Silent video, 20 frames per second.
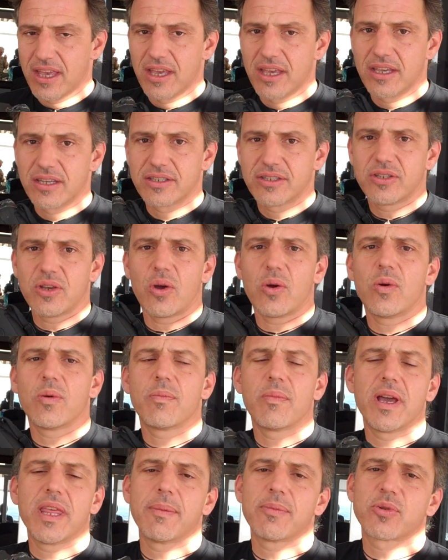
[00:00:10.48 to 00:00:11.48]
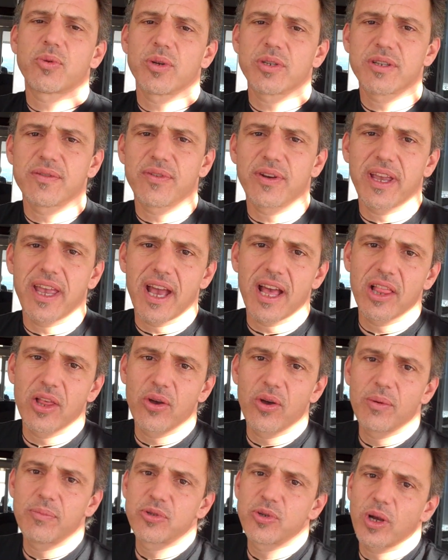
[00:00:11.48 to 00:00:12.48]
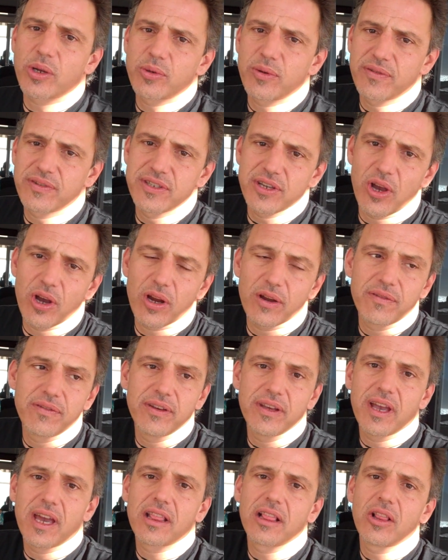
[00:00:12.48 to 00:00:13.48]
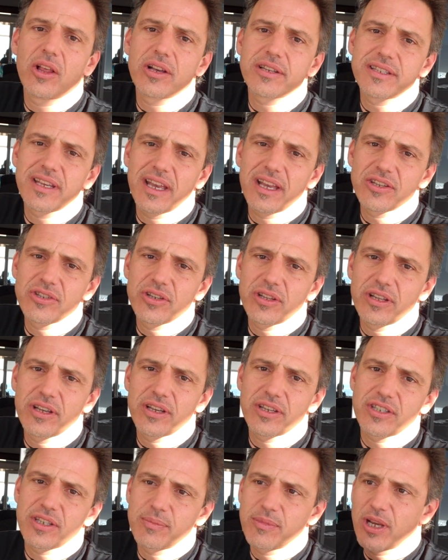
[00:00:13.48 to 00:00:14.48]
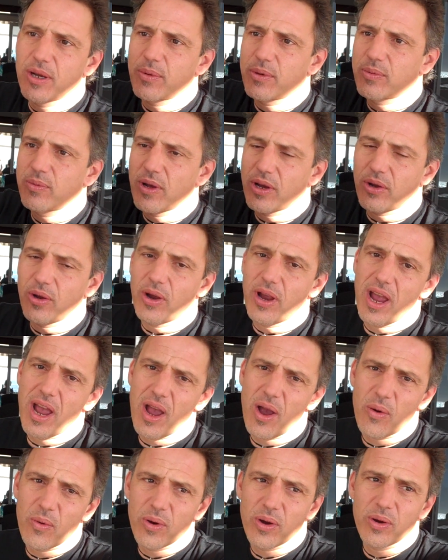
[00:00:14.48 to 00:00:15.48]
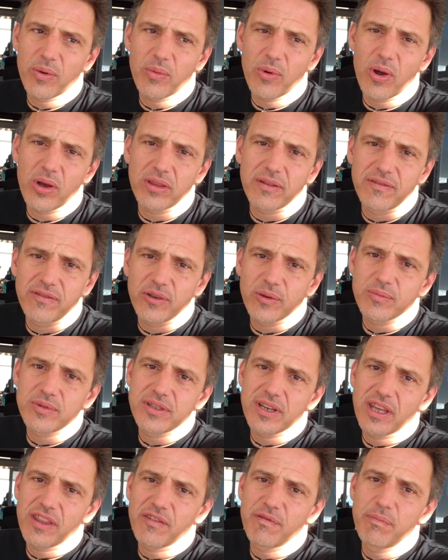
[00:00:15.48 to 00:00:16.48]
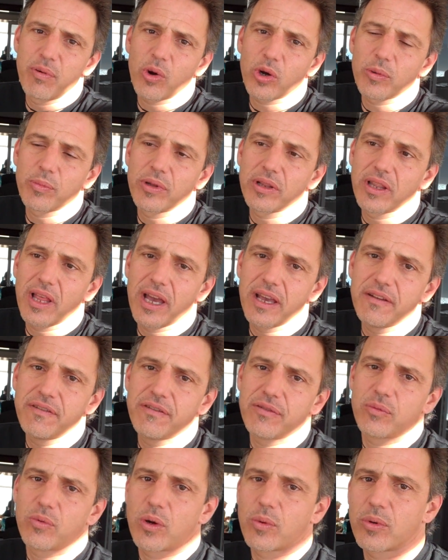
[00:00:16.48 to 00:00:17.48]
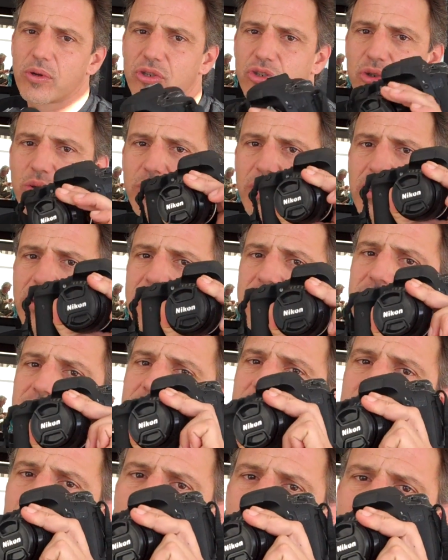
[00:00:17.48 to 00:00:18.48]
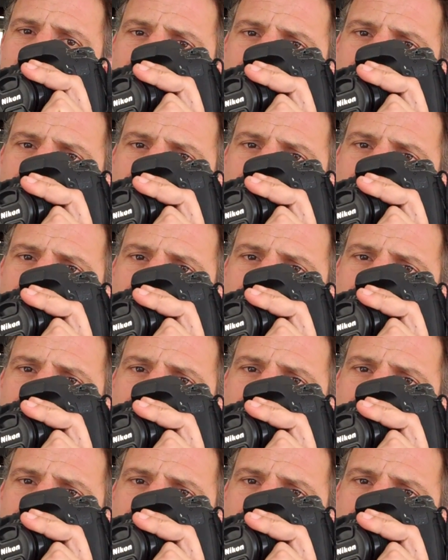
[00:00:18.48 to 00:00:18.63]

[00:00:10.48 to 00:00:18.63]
So, my name is Christopher Gallo. I'm Director of Photography out of Los Angeles. I'm here with Rutger Hauer. We're on the film set of Portable Life, where we're shooting this feature with